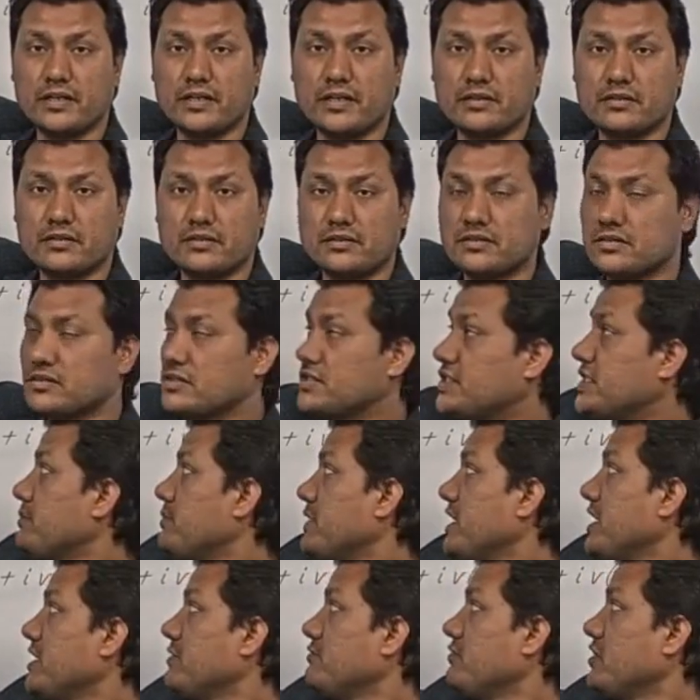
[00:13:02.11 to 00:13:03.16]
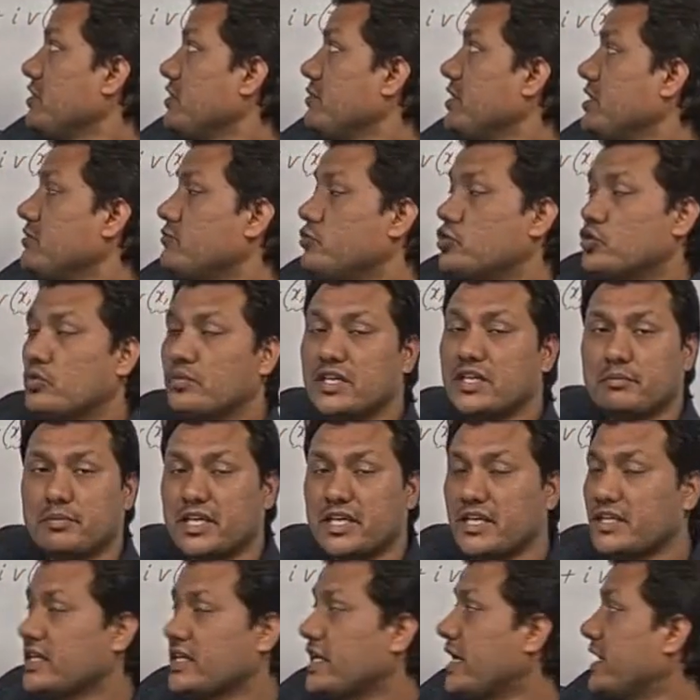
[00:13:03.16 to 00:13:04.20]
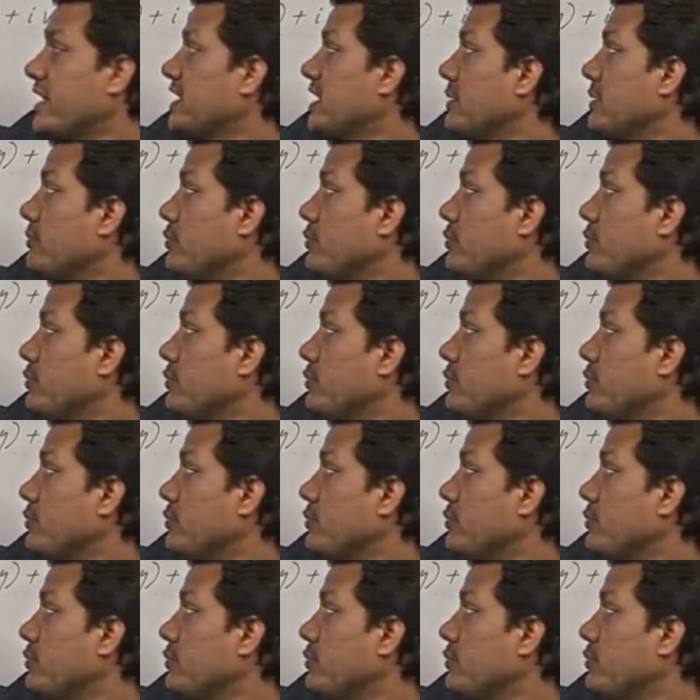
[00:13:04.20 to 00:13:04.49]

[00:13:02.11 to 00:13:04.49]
plane. Z plane will be a domain plane and